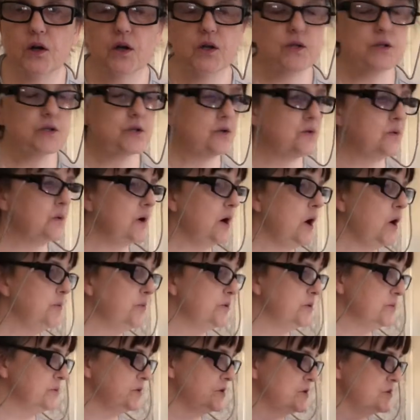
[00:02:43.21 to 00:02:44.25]
So I hope
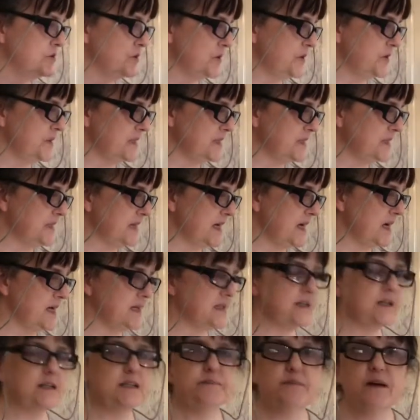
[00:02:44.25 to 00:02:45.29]
you enjoy this,
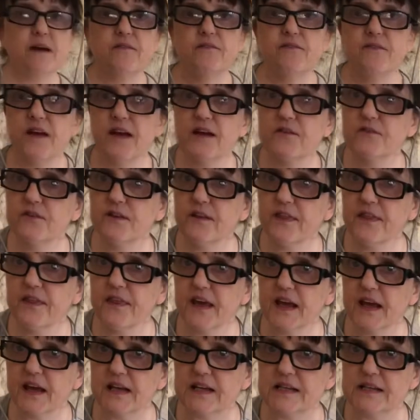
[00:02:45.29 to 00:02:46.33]
guys. It's my favorite
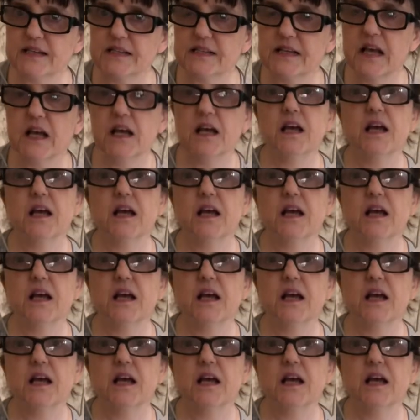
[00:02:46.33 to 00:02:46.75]
things.